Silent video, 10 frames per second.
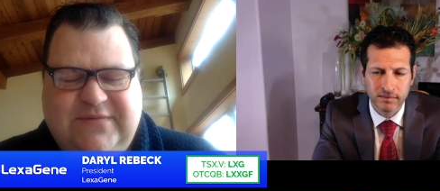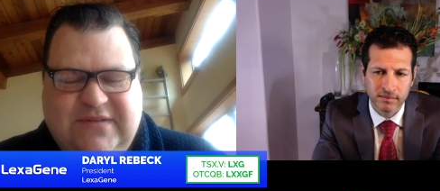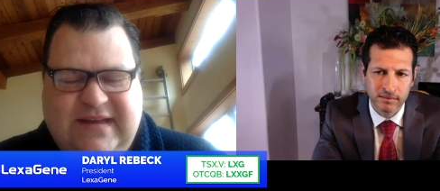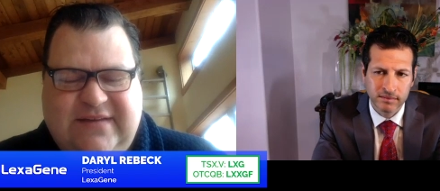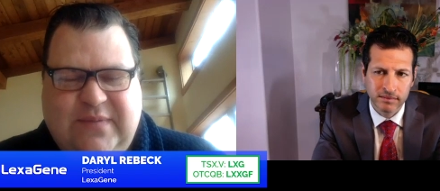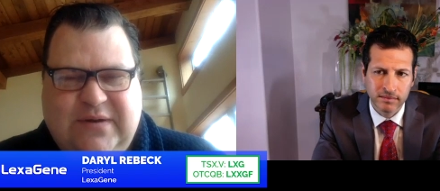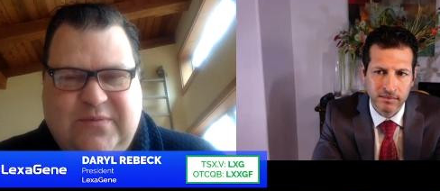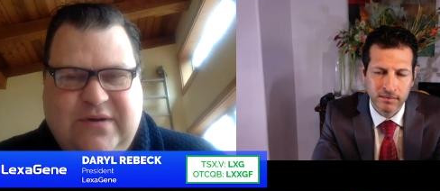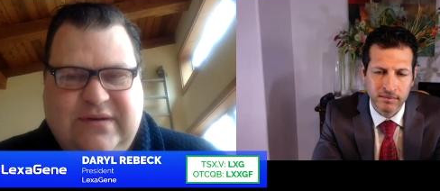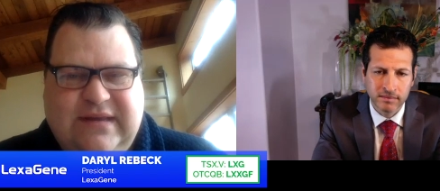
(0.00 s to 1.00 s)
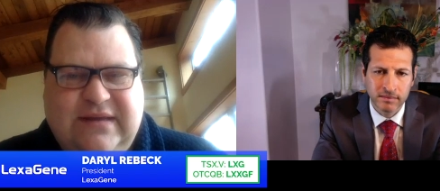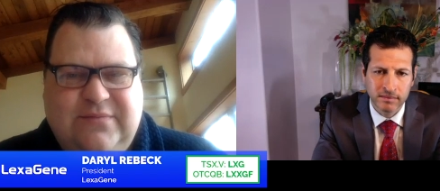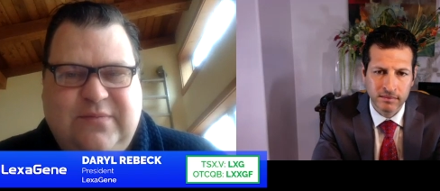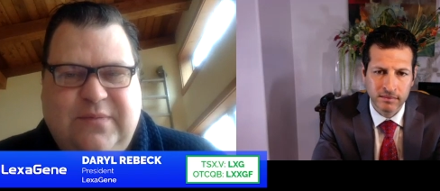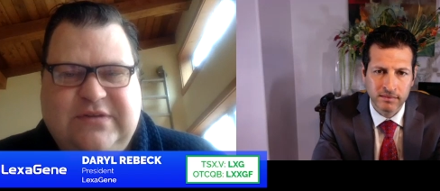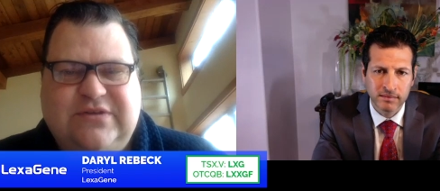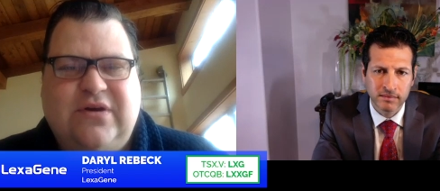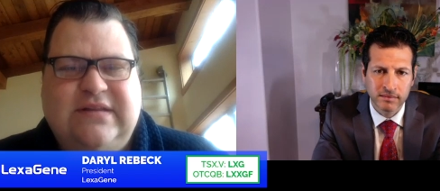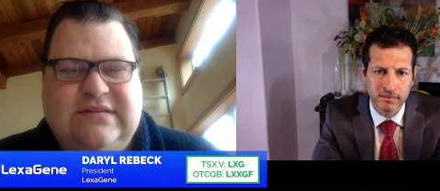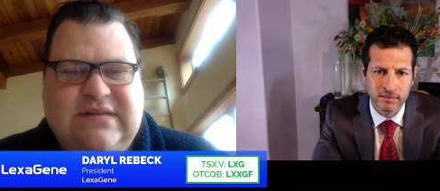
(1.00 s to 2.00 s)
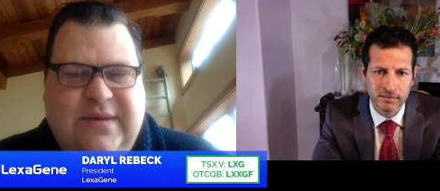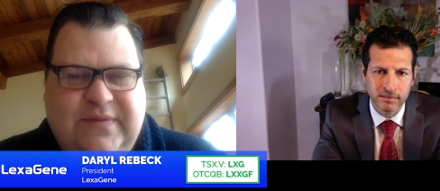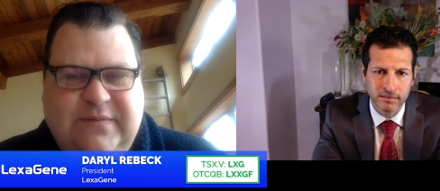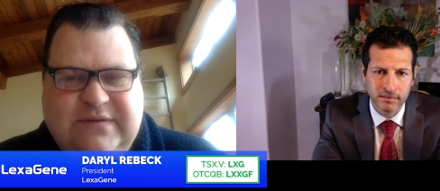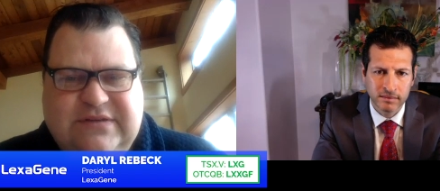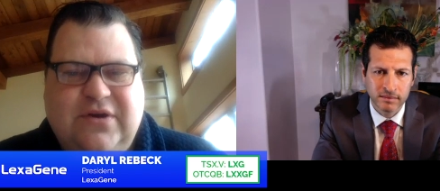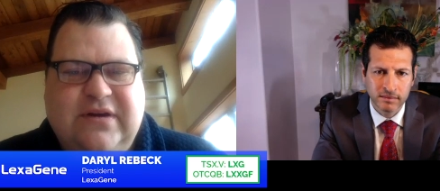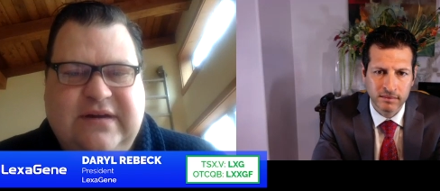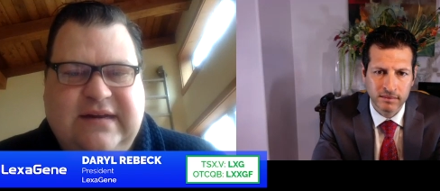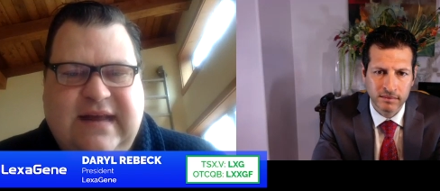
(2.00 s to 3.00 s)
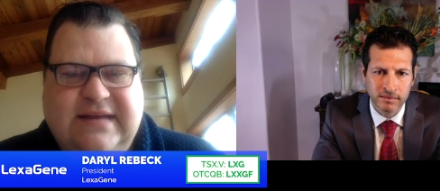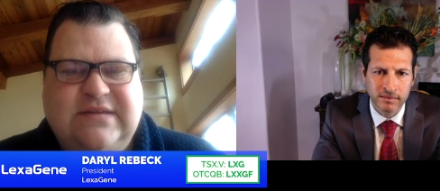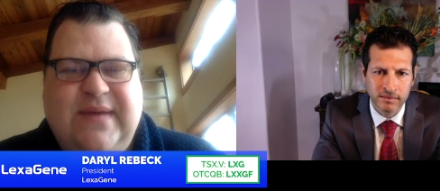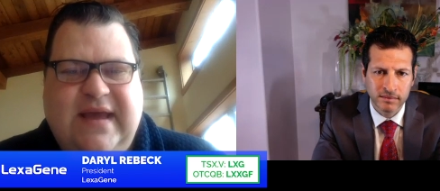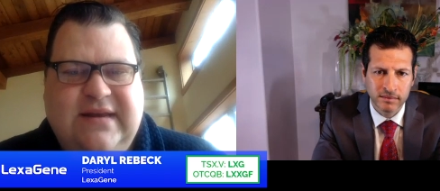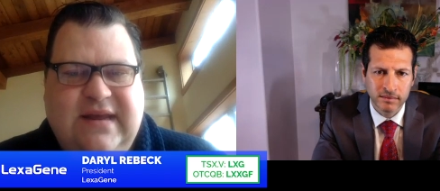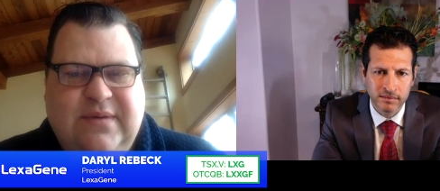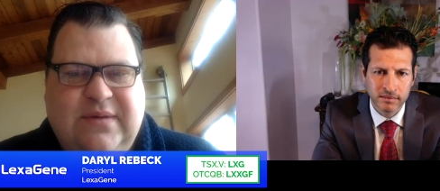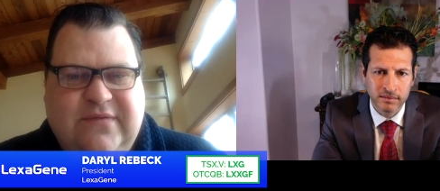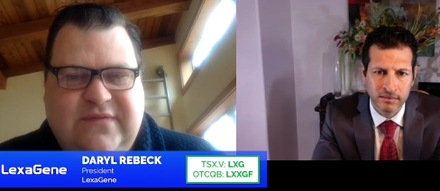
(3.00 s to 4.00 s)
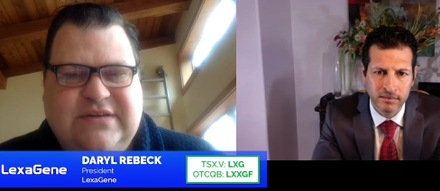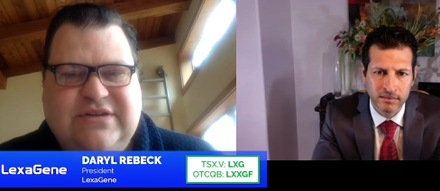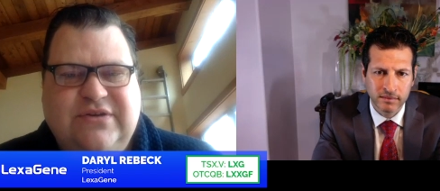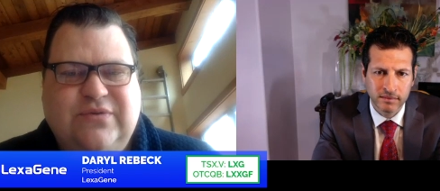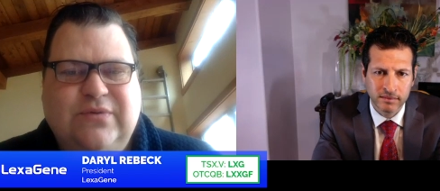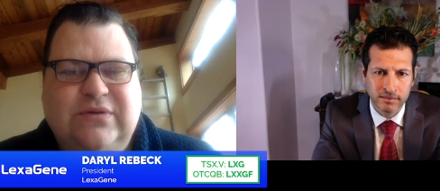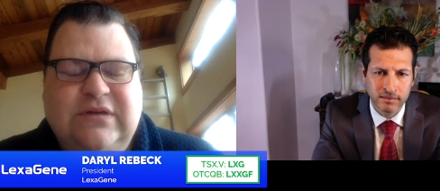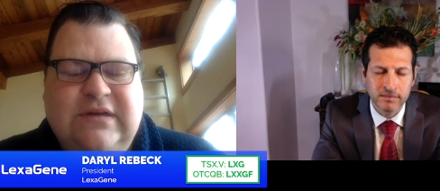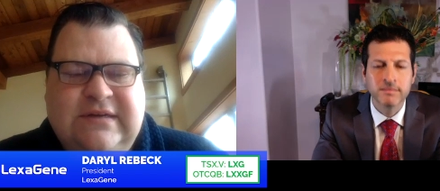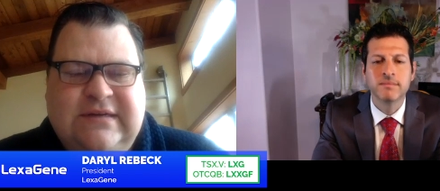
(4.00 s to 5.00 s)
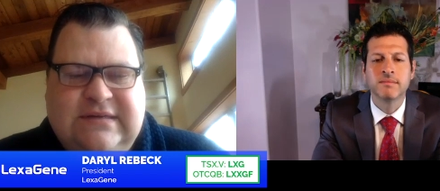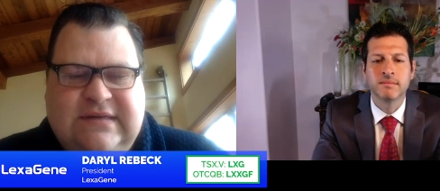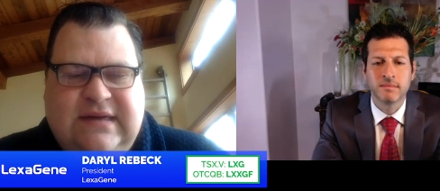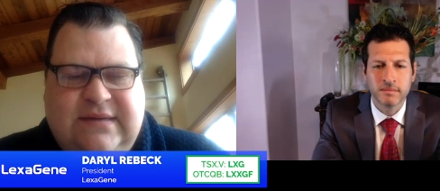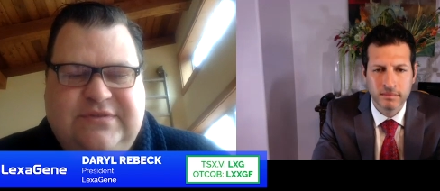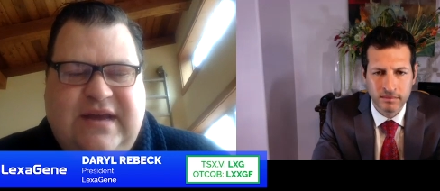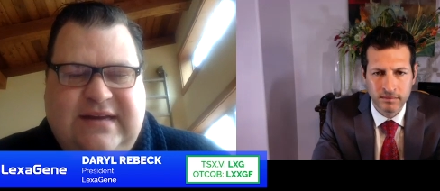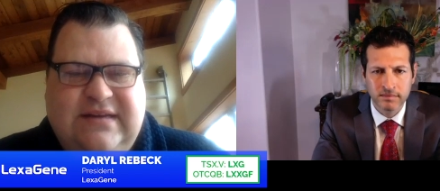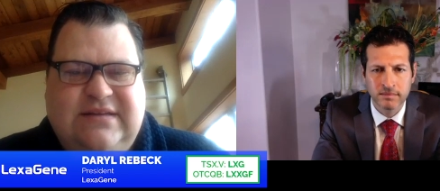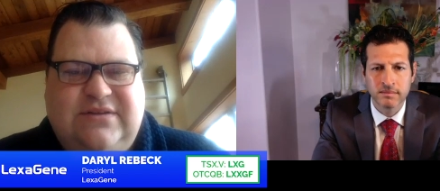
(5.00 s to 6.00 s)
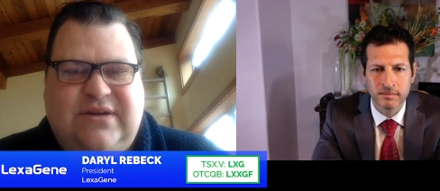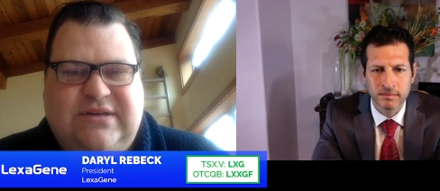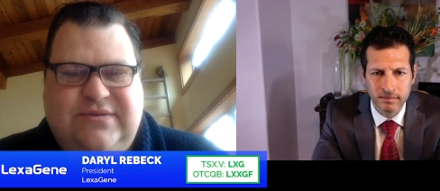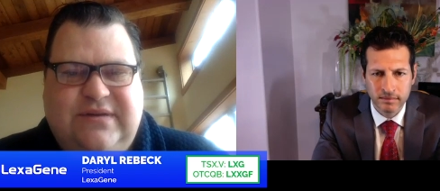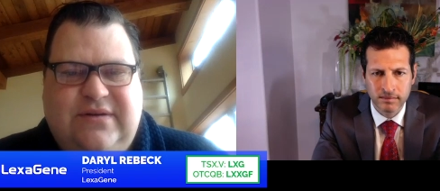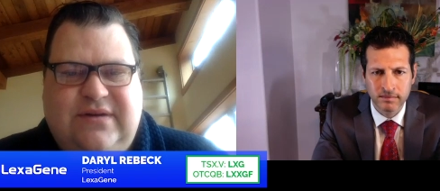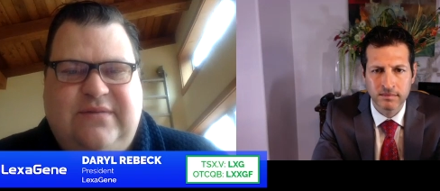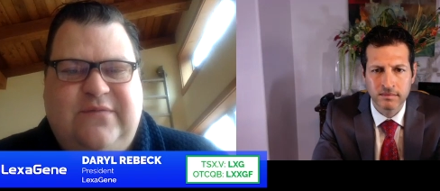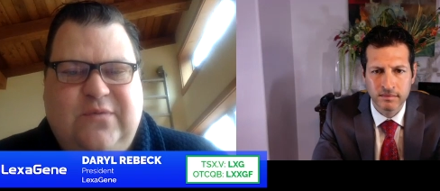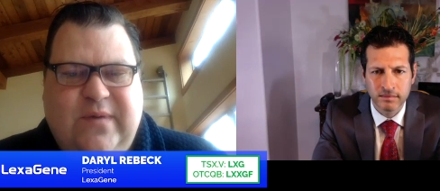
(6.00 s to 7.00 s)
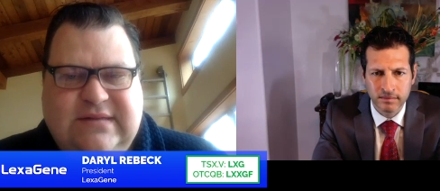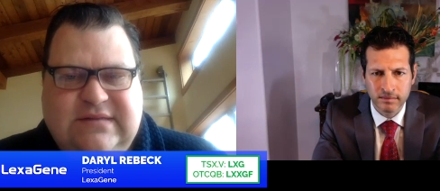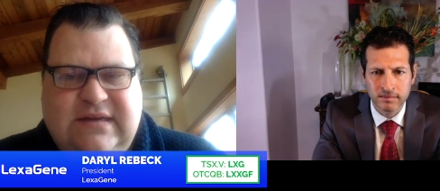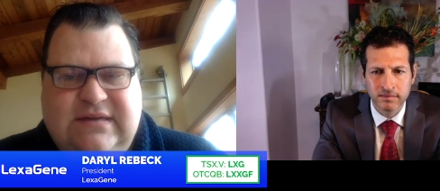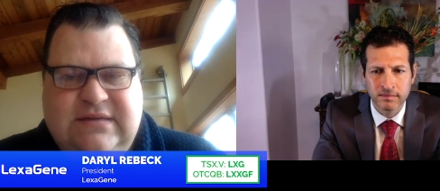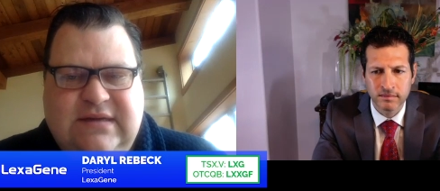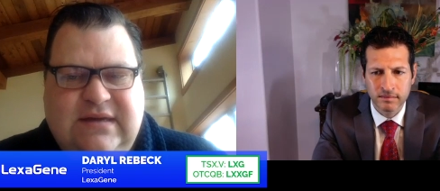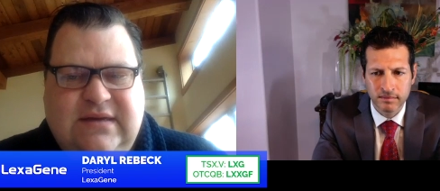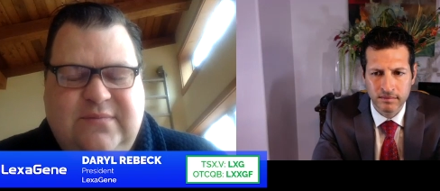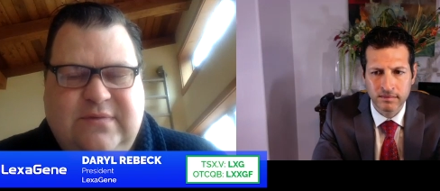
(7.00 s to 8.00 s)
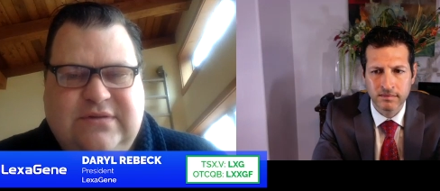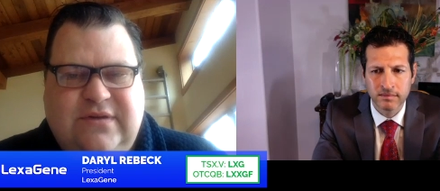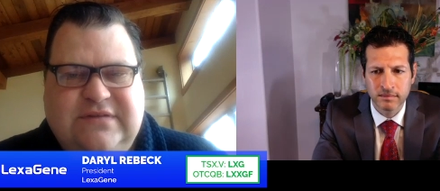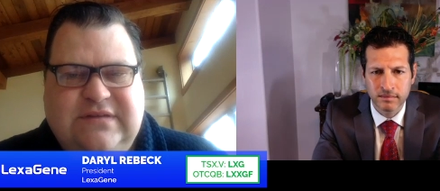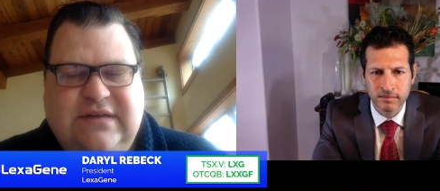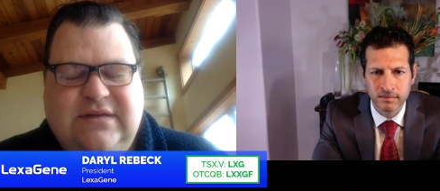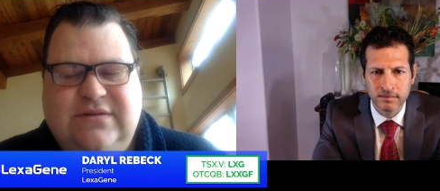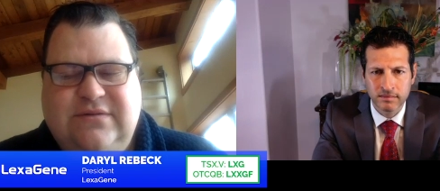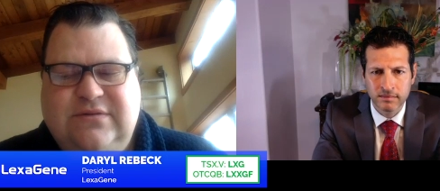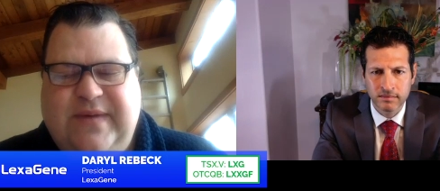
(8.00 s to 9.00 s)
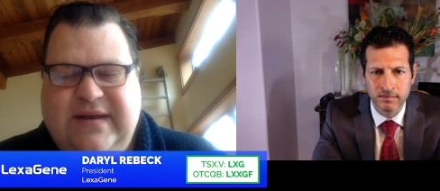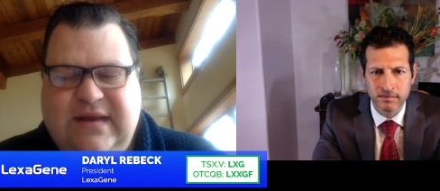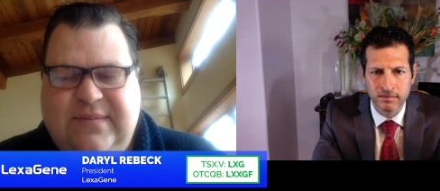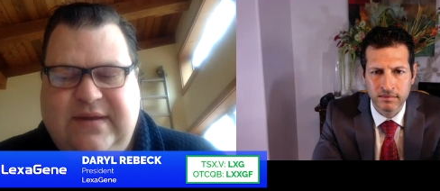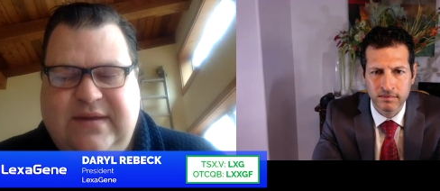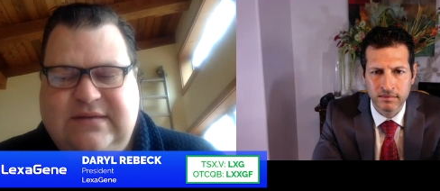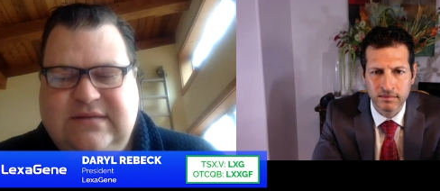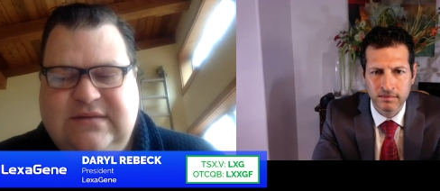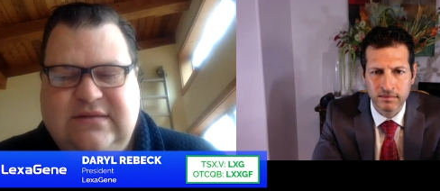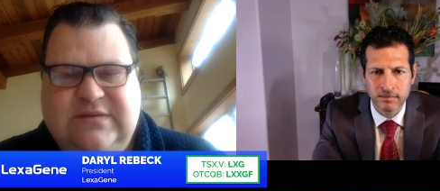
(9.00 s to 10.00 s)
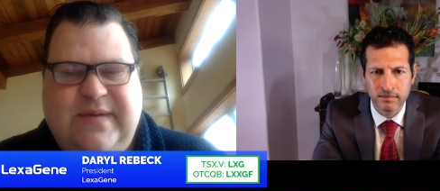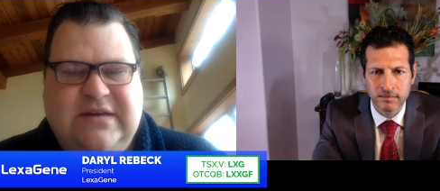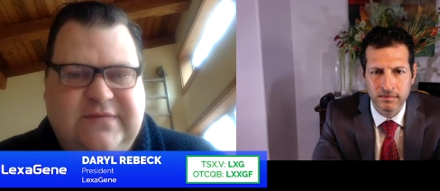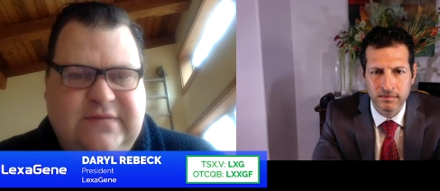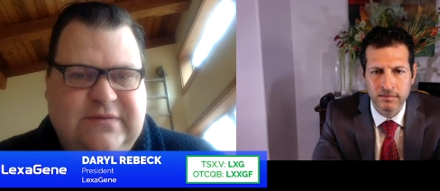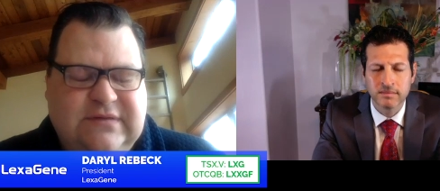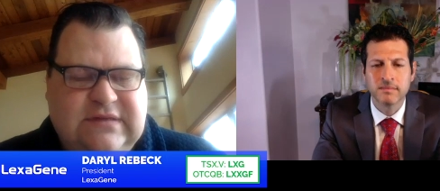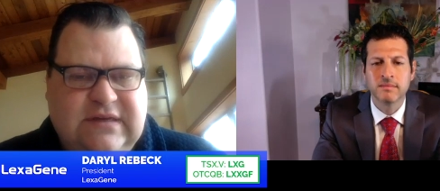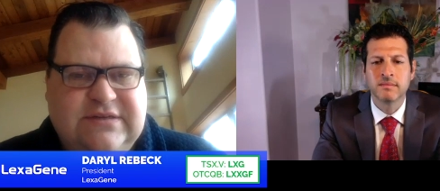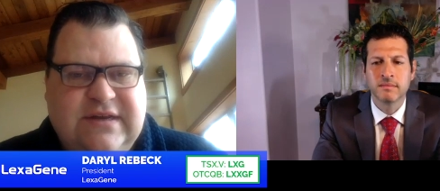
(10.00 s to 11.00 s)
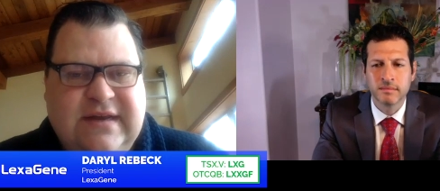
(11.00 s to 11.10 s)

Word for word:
Speaker 1: for lack of a better word, that when we started this company, we started it as a pandemic prevention tool. Um, Jack did his doctorate on influenza, um, which obviously includes pandemics and Spanish flu and such.